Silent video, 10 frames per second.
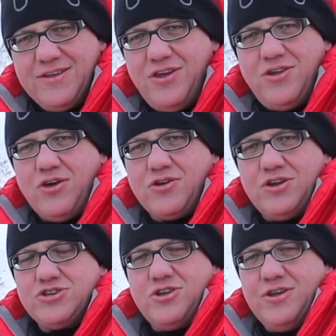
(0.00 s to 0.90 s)
You're not
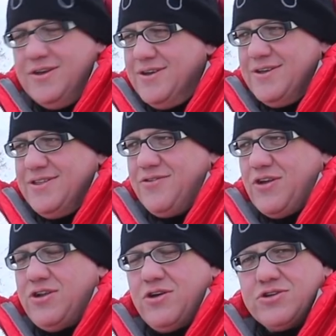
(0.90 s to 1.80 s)
going to, you've
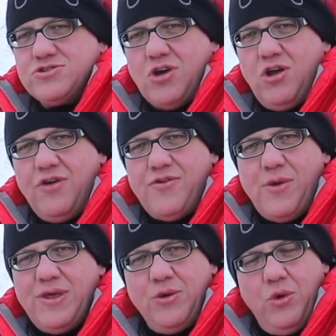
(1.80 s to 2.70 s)
got no control over
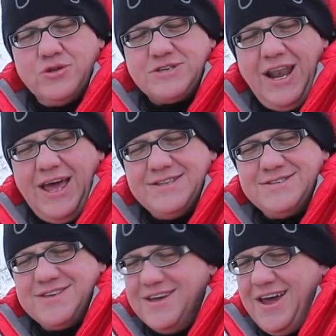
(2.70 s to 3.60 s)
where the water
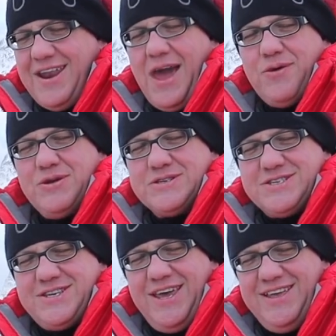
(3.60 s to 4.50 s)
lands and how it
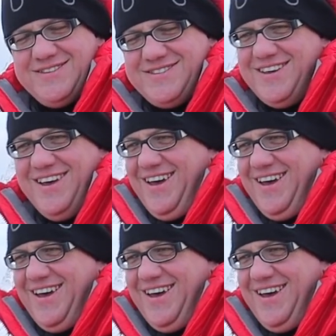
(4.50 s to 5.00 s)
sits.